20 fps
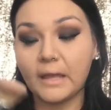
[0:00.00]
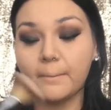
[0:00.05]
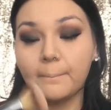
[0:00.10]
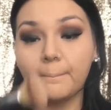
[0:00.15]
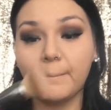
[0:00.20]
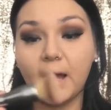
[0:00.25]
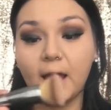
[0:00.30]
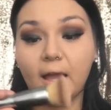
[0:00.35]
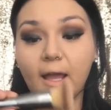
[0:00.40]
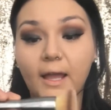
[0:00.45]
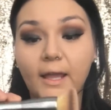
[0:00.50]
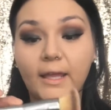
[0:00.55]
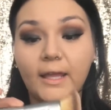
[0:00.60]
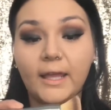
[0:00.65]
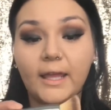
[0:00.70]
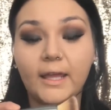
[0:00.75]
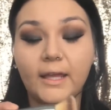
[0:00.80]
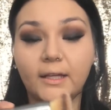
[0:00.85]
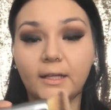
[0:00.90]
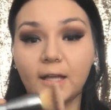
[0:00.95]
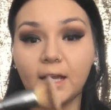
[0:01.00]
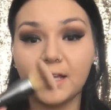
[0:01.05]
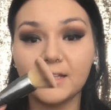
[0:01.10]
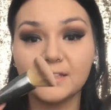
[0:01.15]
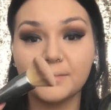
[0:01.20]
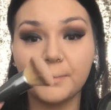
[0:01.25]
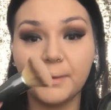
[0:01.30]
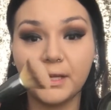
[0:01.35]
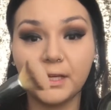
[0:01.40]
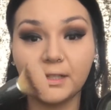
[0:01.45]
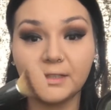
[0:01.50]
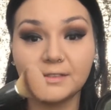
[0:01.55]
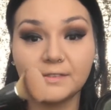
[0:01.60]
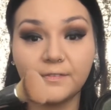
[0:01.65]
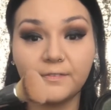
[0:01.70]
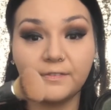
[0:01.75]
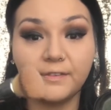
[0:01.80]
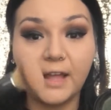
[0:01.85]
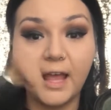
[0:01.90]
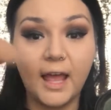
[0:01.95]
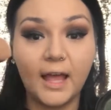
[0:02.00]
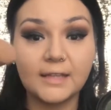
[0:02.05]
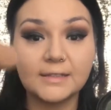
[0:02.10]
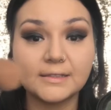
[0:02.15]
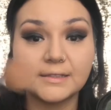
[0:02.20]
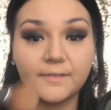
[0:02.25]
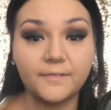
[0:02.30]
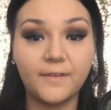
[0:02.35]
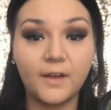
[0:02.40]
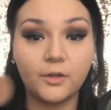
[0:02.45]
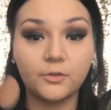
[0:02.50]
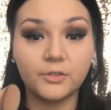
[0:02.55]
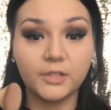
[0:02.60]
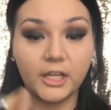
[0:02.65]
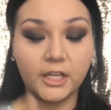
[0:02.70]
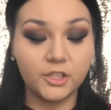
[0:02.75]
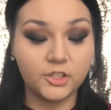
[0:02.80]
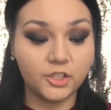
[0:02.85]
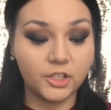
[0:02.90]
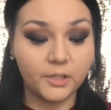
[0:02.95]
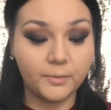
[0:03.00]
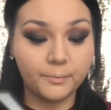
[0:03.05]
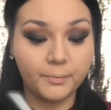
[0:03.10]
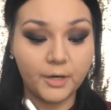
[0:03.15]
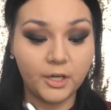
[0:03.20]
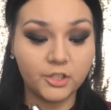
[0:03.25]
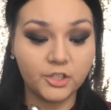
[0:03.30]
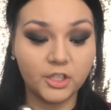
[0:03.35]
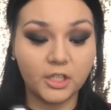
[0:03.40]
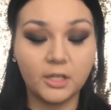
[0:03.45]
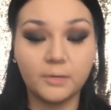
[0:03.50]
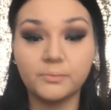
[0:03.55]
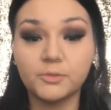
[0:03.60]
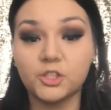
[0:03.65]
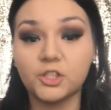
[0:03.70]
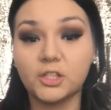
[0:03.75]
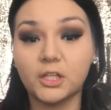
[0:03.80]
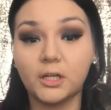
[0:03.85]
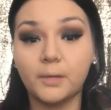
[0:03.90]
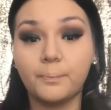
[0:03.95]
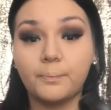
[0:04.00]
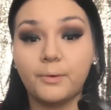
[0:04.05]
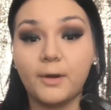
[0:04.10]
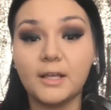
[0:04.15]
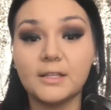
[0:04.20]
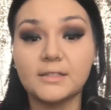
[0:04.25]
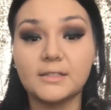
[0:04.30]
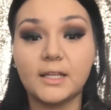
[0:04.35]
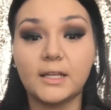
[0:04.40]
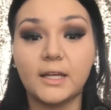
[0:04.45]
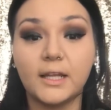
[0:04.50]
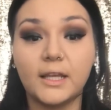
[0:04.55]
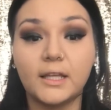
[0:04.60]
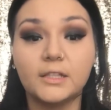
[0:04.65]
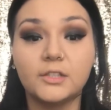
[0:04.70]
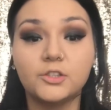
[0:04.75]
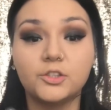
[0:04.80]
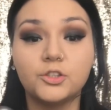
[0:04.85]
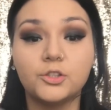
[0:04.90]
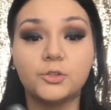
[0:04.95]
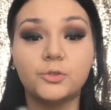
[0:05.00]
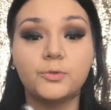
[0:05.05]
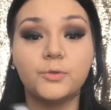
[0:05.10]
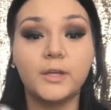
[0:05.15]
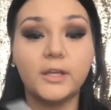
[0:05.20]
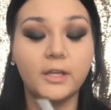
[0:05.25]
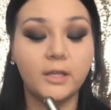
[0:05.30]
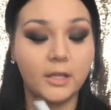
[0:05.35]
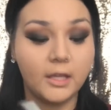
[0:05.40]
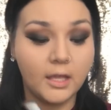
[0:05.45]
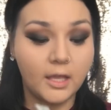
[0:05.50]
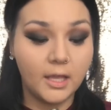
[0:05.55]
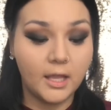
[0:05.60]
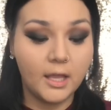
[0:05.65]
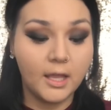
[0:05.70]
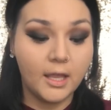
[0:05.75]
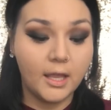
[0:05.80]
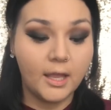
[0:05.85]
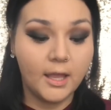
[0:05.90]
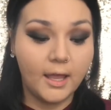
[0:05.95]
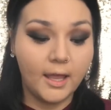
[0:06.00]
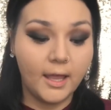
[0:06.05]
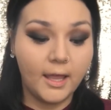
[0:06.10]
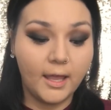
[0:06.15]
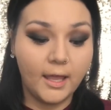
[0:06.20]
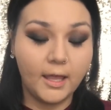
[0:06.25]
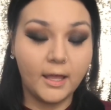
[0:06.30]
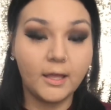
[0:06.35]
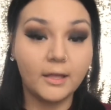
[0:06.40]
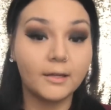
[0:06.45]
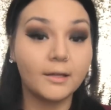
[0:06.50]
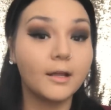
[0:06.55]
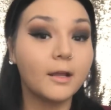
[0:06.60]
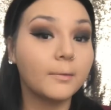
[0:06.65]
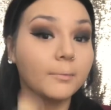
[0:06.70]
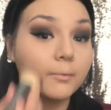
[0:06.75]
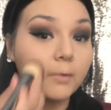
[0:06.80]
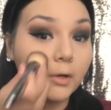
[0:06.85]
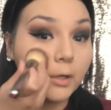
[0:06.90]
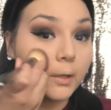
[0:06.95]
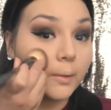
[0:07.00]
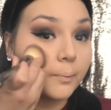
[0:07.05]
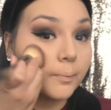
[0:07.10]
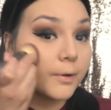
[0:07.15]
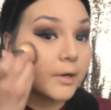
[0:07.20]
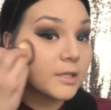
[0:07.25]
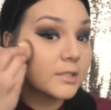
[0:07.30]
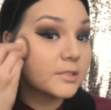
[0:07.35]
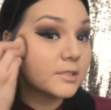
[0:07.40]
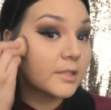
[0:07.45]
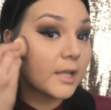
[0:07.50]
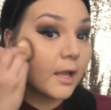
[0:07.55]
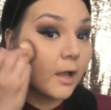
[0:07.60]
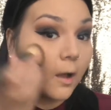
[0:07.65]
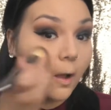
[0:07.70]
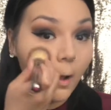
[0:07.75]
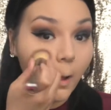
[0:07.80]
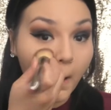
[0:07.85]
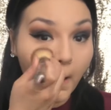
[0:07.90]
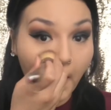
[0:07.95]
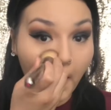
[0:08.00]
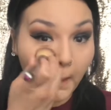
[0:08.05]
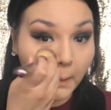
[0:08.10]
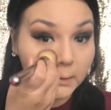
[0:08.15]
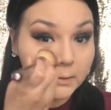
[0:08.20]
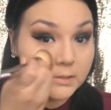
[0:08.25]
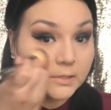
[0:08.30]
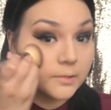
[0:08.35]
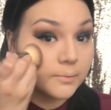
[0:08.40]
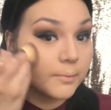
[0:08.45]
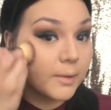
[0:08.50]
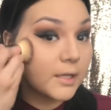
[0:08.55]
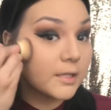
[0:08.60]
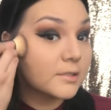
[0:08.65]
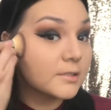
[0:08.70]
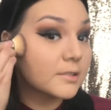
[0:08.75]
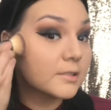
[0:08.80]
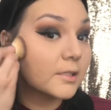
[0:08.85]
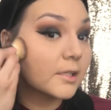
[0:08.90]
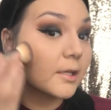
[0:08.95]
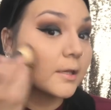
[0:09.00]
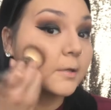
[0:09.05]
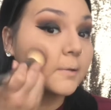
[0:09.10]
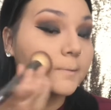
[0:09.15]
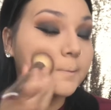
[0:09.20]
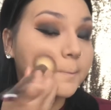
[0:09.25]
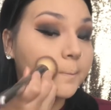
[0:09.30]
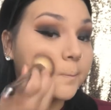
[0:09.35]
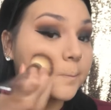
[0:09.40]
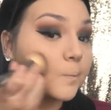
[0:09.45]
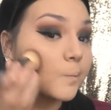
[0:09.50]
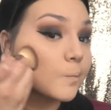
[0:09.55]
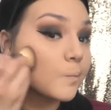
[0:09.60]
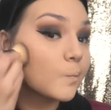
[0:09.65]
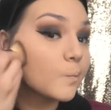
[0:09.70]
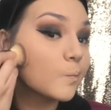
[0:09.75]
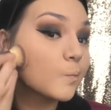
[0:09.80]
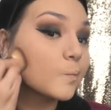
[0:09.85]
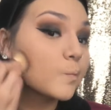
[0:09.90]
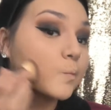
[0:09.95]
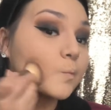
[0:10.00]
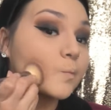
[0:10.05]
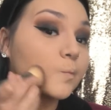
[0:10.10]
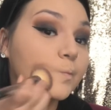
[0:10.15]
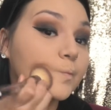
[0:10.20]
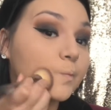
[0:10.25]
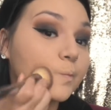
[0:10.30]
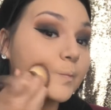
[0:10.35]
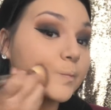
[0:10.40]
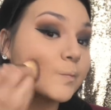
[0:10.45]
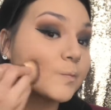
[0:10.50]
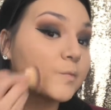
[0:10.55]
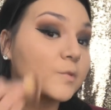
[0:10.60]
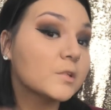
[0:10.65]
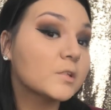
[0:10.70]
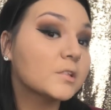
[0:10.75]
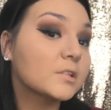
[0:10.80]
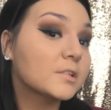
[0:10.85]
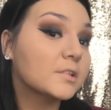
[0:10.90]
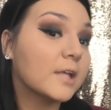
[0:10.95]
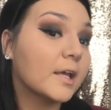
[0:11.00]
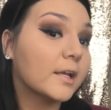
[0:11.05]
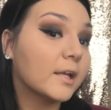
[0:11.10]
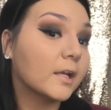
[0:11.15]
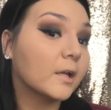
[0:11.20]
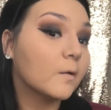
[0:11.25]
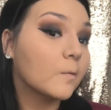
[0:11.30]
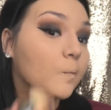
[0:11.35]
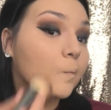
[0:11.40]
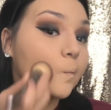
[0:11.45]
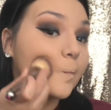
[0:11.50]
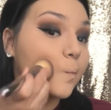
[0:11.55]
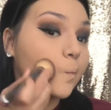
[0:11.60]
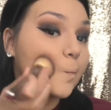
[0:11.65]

my IT Cosmetics flat foundation brush, and I'm just gonna press that into it, and I'm going to press that all into my skin, setting.